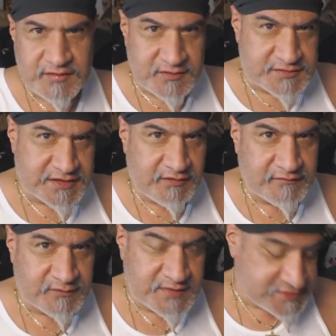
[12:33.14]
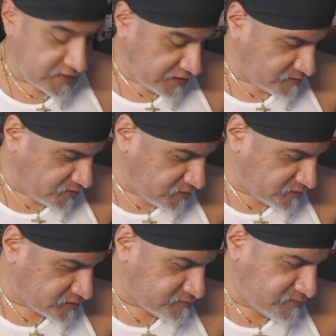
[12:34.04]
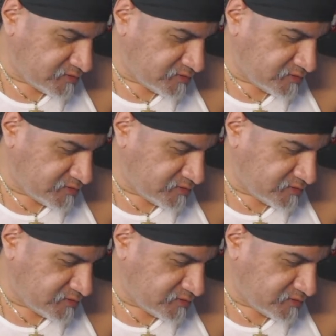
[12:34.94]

are interested, I'll have to rescan them all and